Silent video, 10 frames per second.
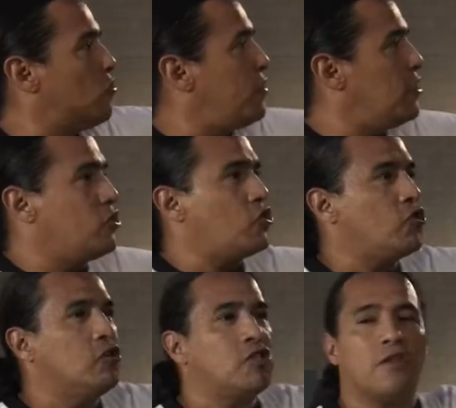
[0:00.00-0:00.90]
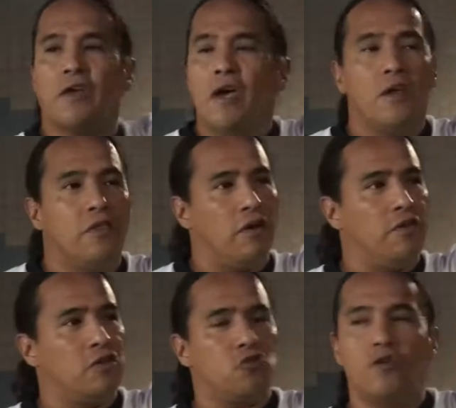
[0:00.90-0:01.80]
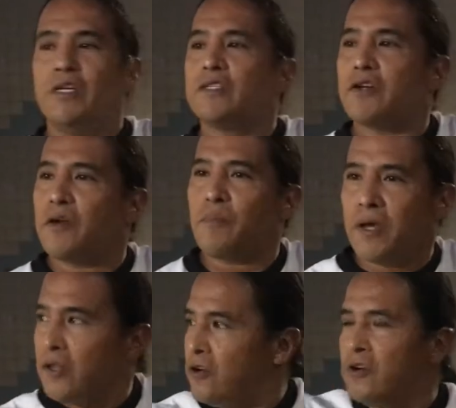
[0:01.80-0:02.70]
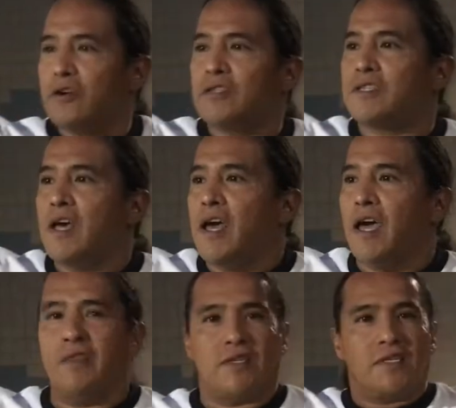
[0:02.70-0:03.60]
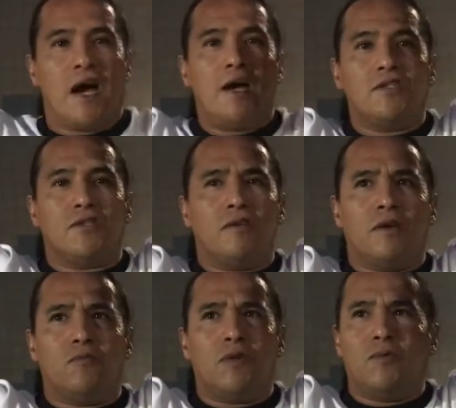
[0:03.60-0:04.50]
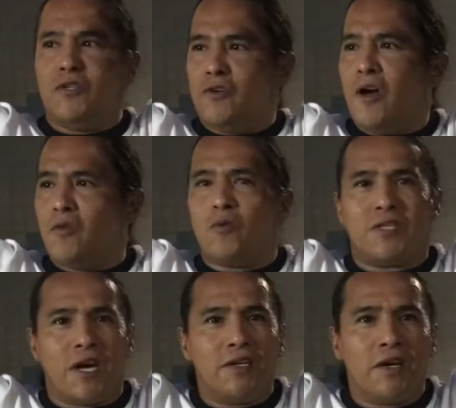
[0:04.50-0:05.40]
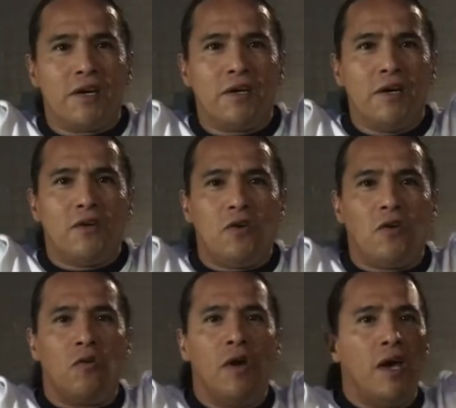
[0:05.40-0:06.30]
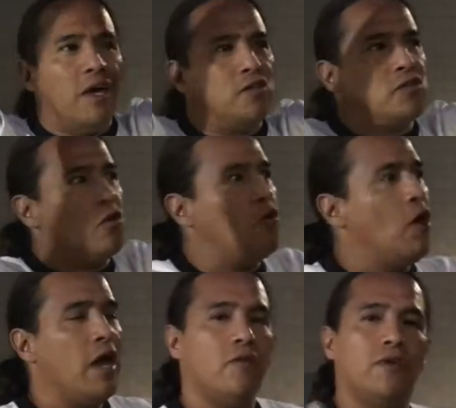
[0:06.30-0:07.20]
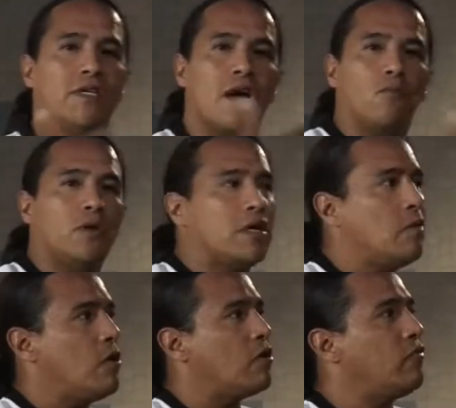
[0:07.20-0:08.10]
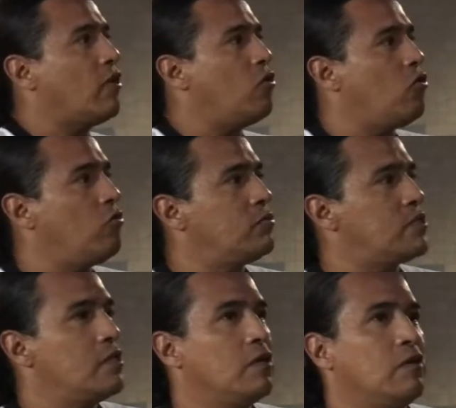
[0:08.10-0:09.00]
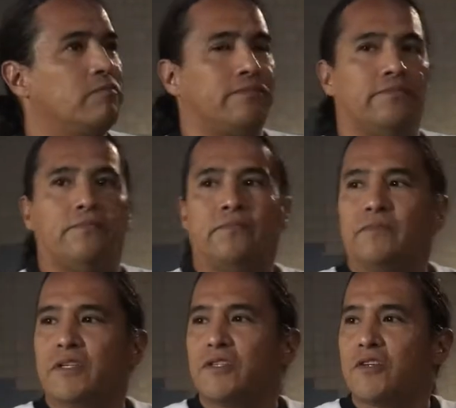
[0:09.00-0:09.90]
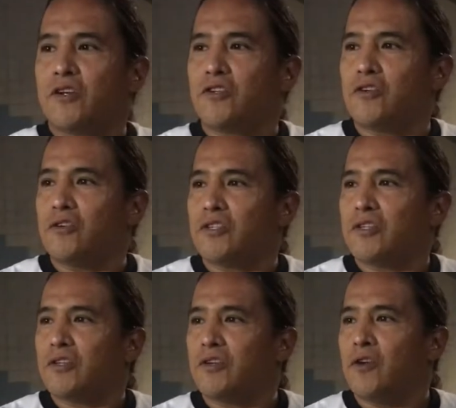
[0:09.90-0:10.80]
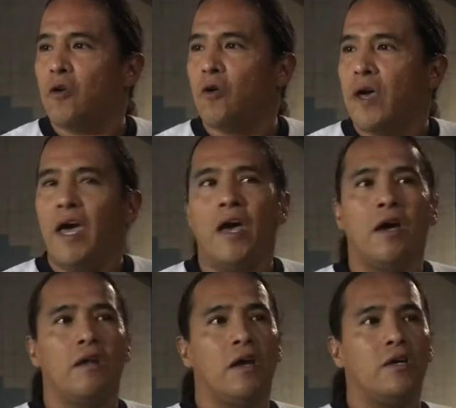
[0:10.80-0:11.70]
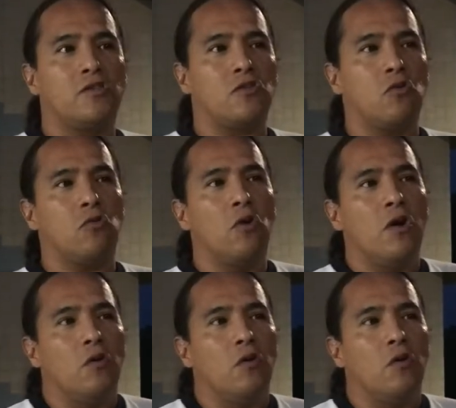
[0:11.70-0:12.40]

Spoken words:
thing, the church are the trees are the pillars, and the sky is what would you call the rotunda, And so every time we come out of our homes, this is our church, and so.